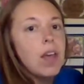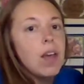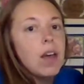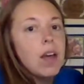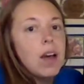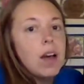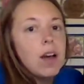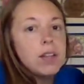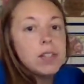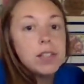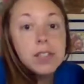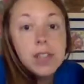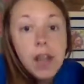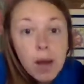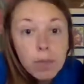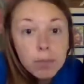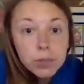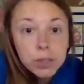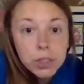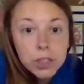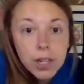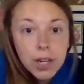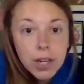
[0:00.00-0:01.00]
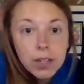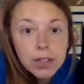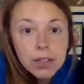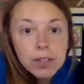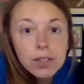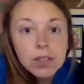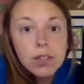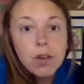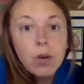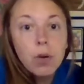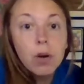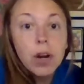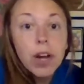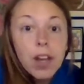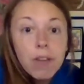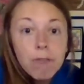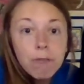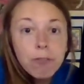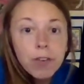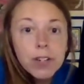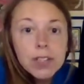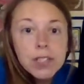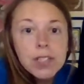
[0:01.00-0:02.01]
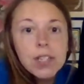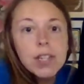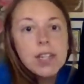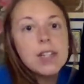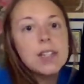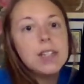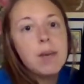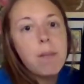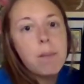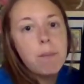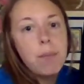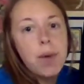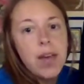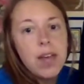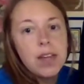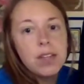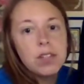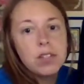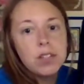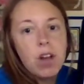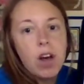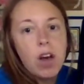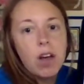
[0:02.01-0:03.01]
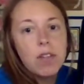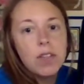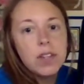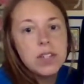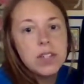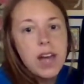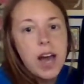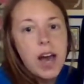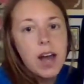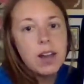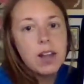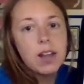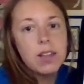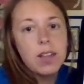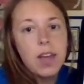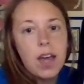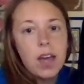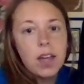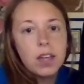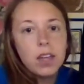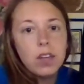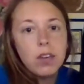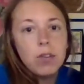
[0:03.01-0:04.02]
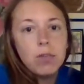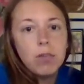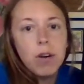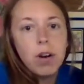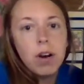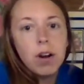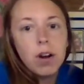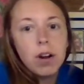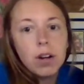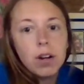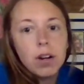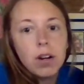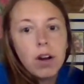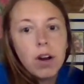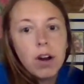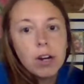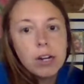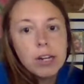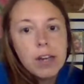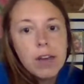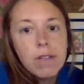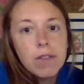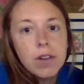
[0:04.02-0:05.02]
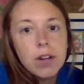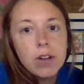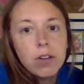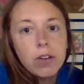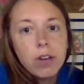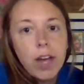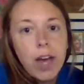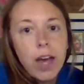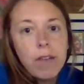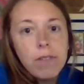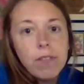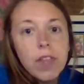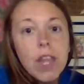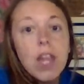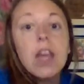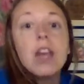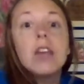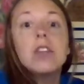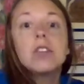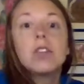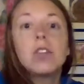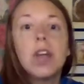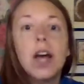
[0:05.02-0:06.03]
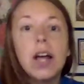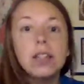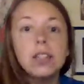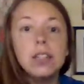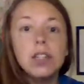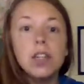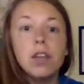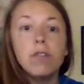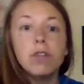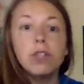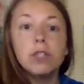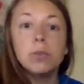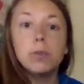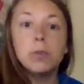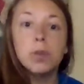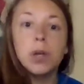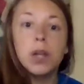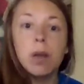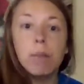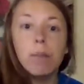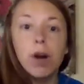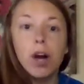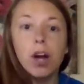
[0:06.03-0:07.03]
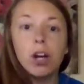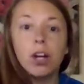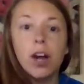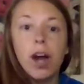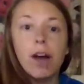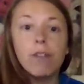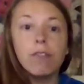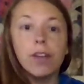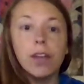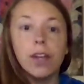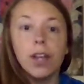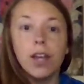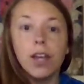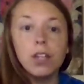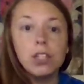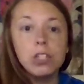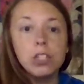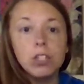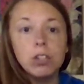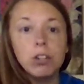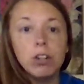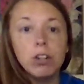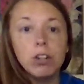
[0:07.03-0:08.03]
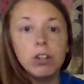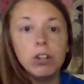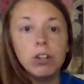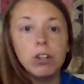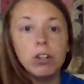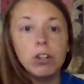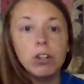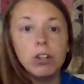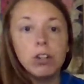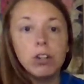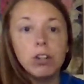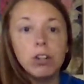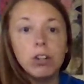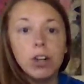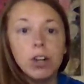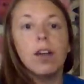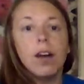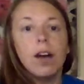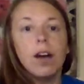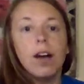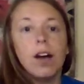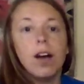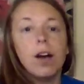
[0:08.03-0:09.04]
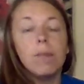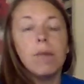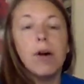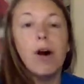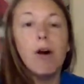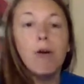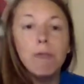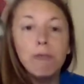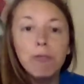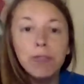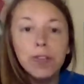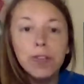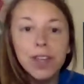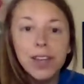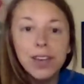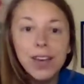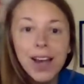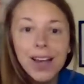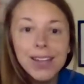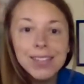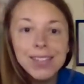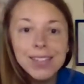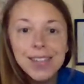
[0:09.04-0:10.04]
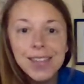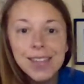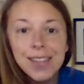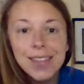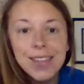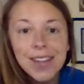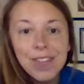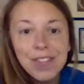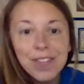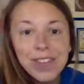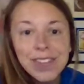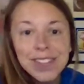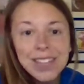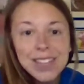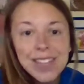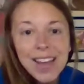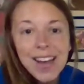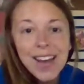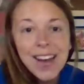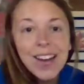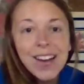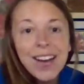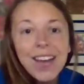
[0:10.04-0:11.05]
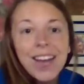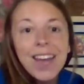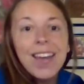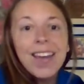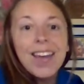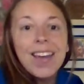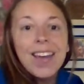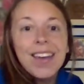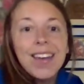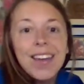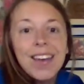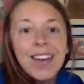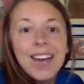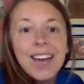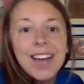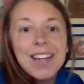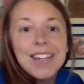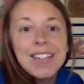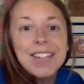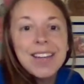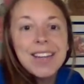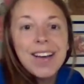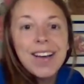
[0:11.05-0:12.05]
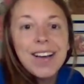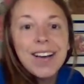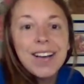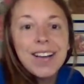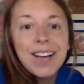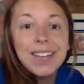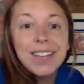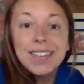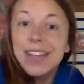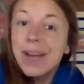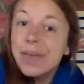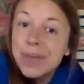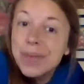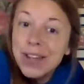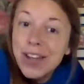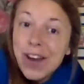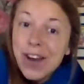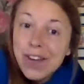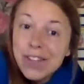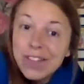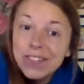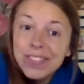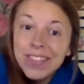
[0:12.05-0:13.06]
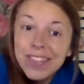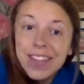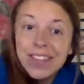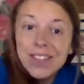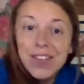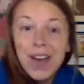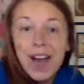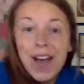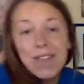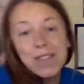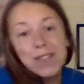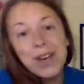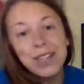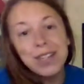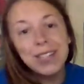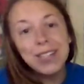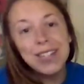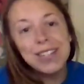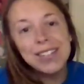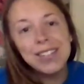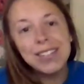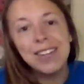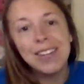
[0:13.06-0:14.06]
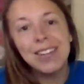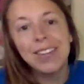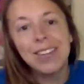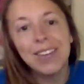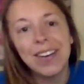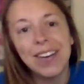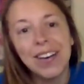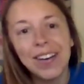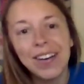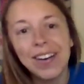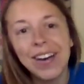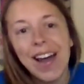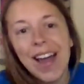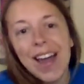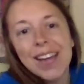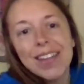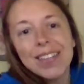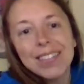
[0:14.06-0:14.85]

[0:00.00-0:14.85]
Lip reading: assumptions or inferences based on the data that you are given. Okay, so that's the difference between a bar graph and a histogram. Hopefully you guys see the difference there, and let me know if you have questions. All right,